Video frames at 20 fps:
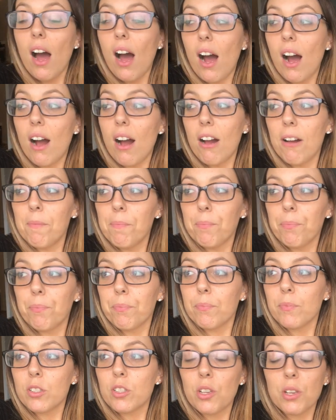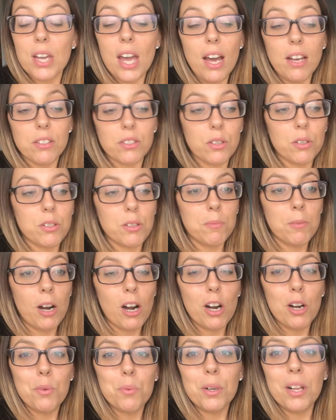Um, so yeah, so
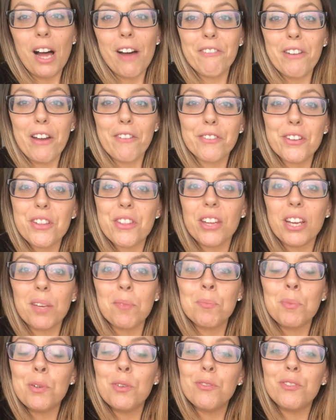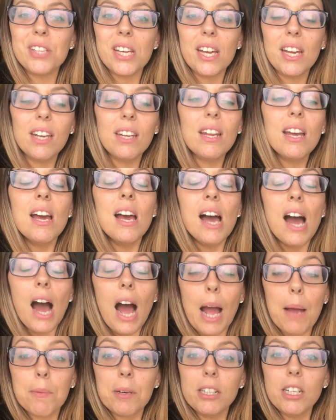tomorrow we'll have everything moved in.
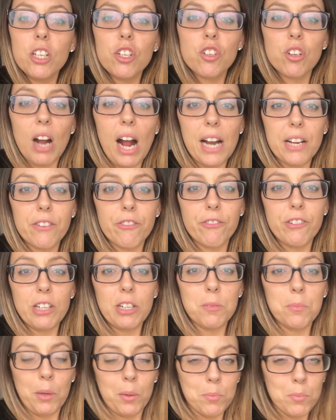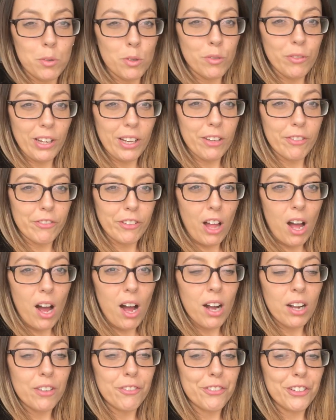I'm gonna try to film a moving
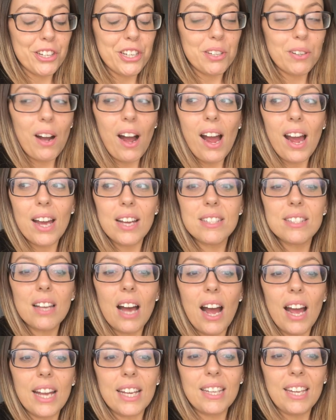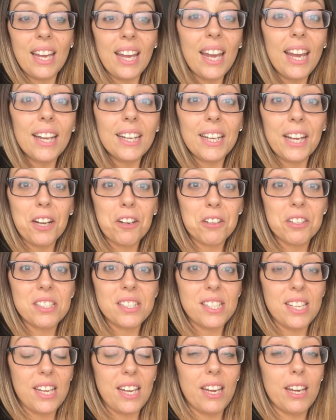vlog for you guys. I can't
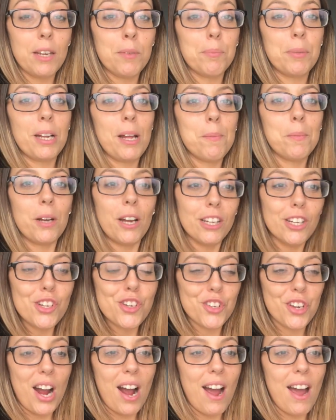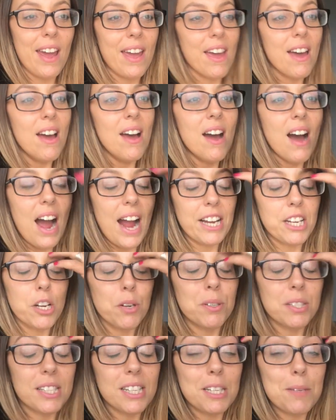guarantee it, but I'm gonna try. I
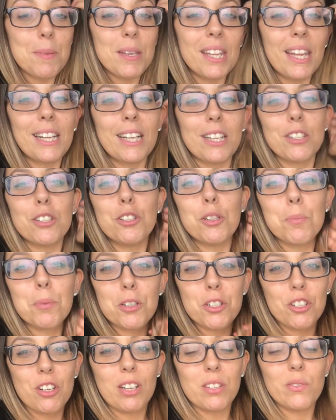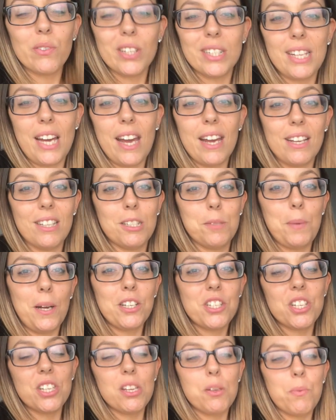know it's gonna be like a super stressful day,
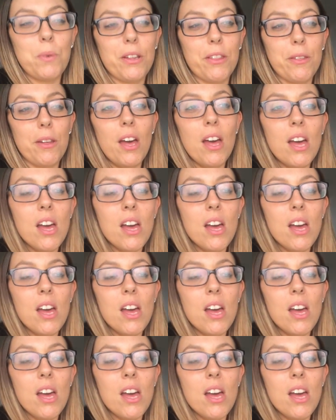especially with